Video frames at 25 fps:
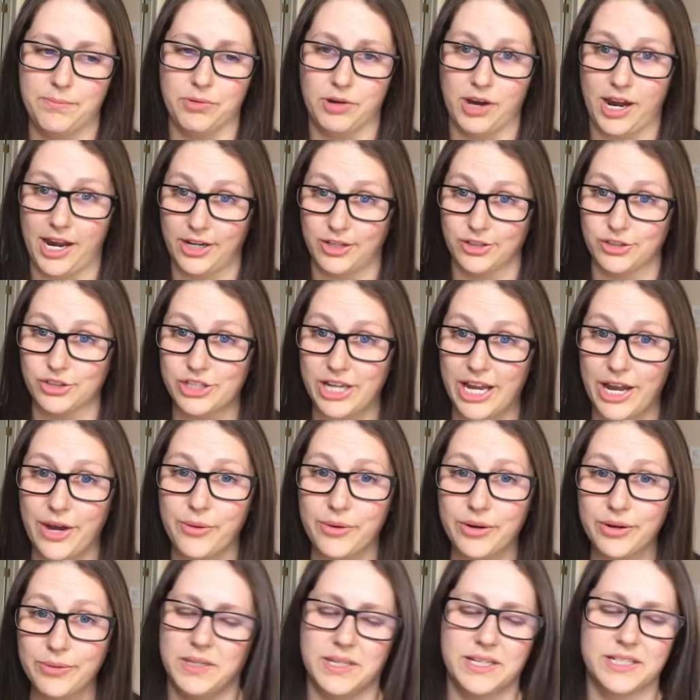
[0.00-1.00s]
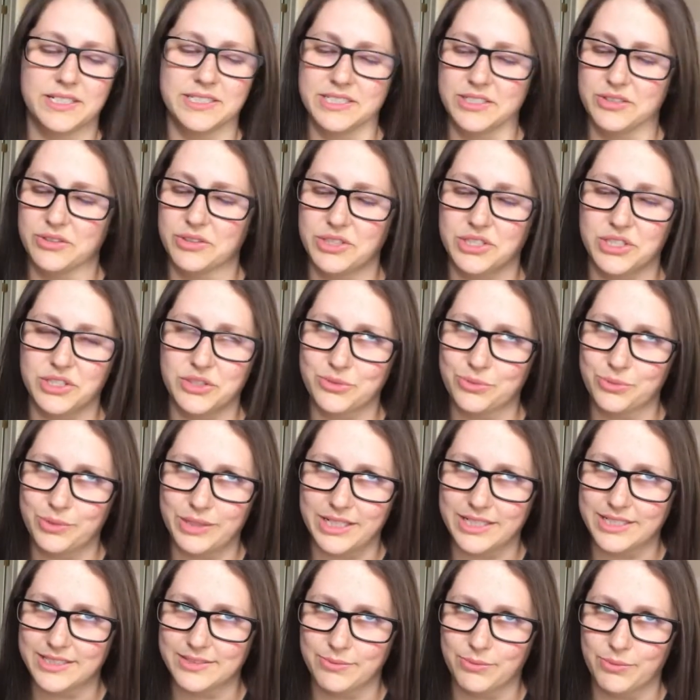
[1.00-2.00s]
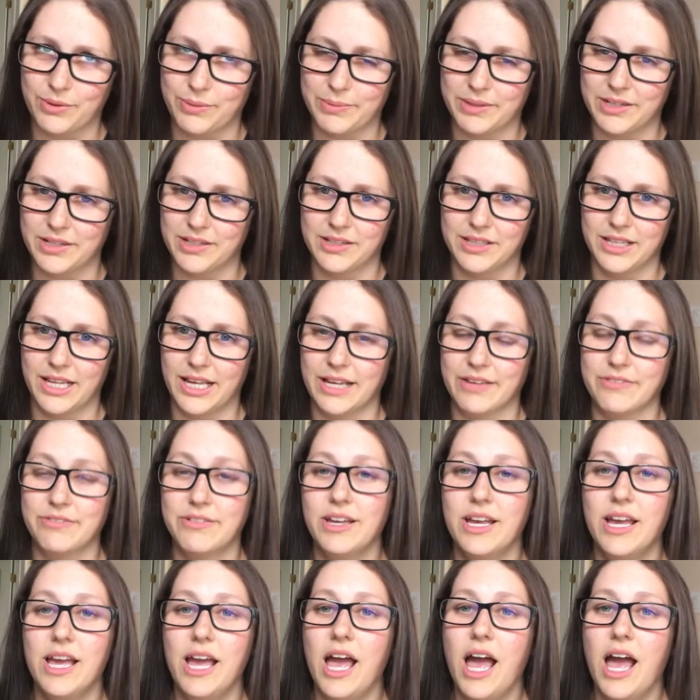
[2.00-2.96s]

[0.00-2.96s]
bridal shower because they're the sweetest women alive.